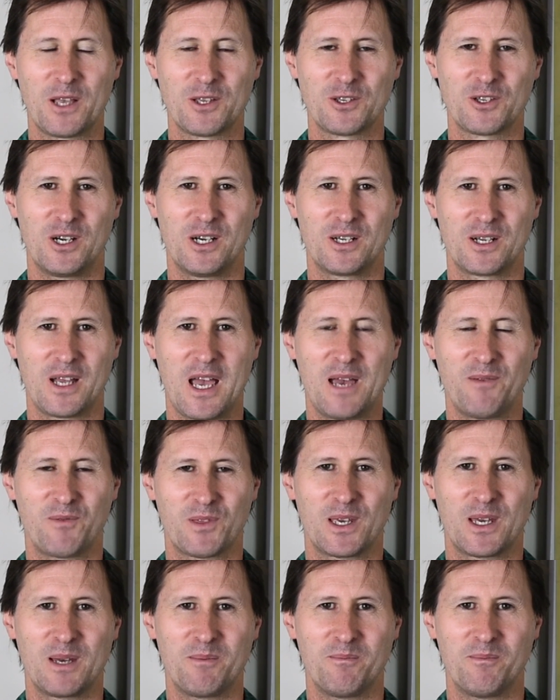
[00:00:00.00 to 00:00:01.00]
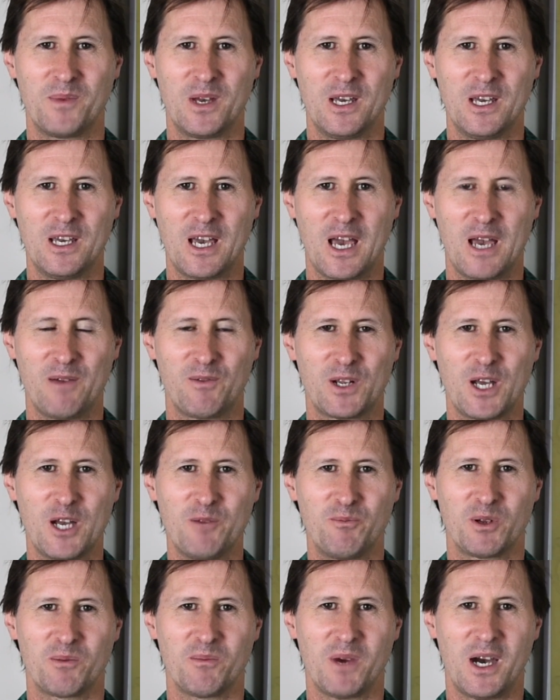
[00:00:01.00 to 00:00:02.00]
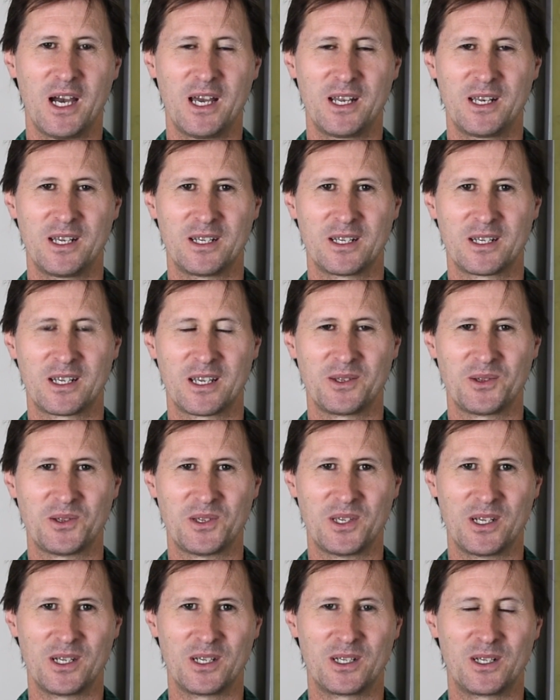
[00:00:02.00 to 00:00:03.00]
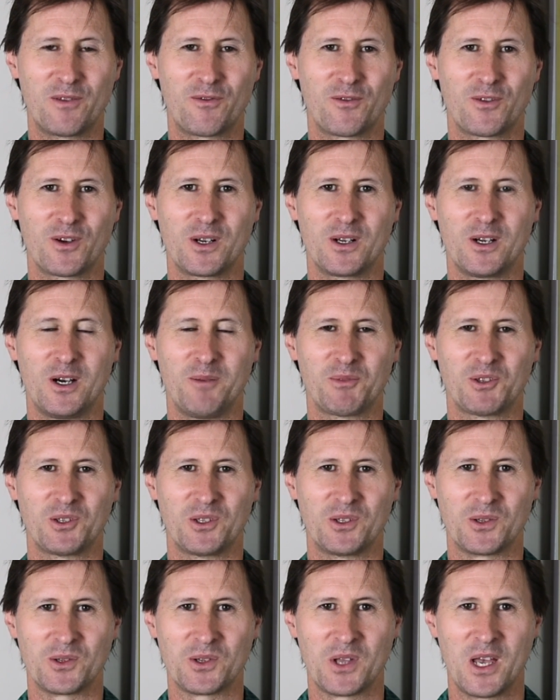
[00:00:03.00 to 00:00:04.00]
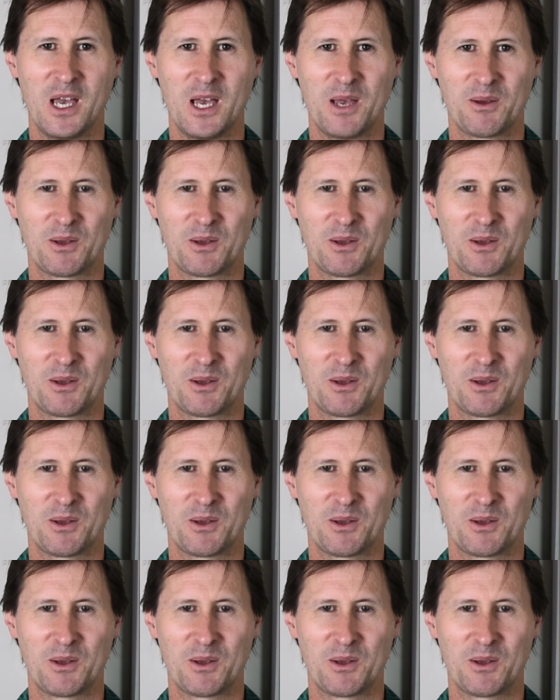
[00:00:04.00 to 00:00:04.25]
So I want to have them have an open mind and consider different options,